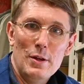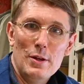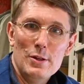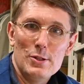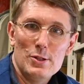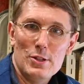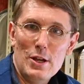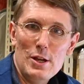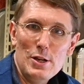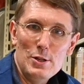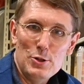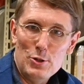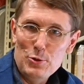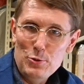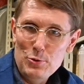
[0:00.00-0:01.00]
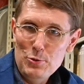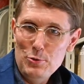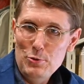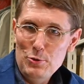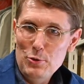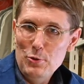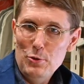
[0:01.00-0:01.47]
say to
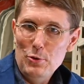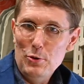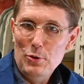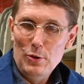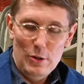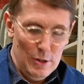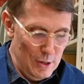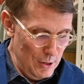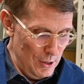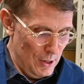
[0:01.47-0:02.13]
your